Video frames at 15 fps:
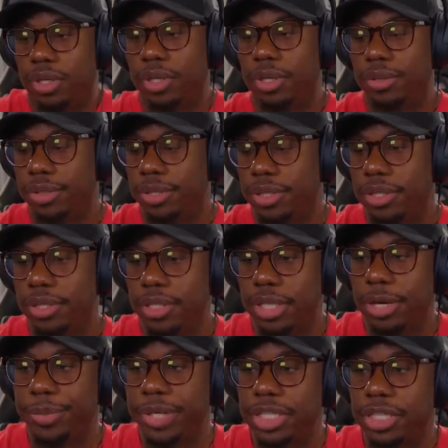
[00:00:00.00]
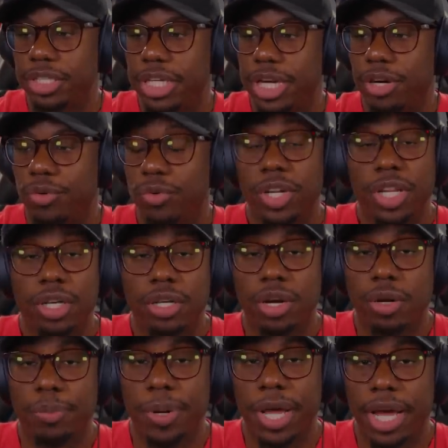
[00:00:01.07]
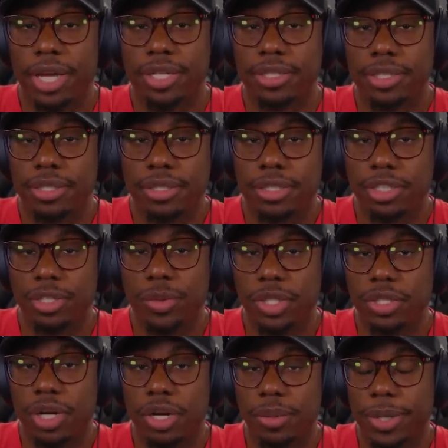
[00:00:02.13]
Oh, that means that she had a really dark past she don't wanna talk